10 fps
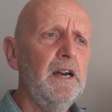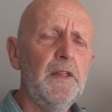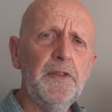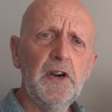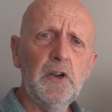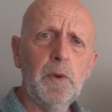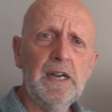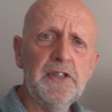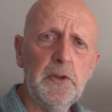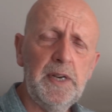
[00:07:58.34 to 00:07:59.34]
a third
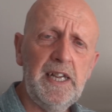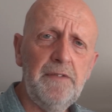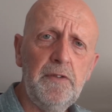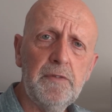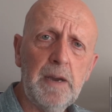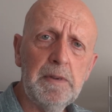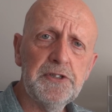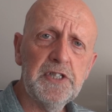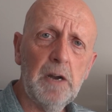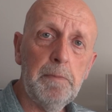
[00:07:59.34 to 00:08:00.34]
way of doing it if you've come
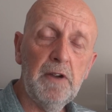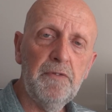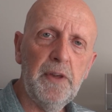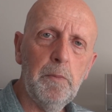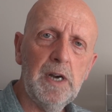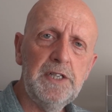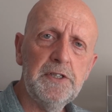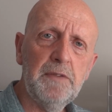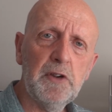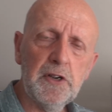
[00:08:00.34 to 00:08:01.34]
unstuck both them
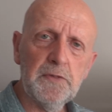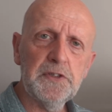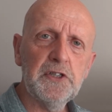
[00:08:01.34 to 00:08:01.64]
ways you haven't got it on the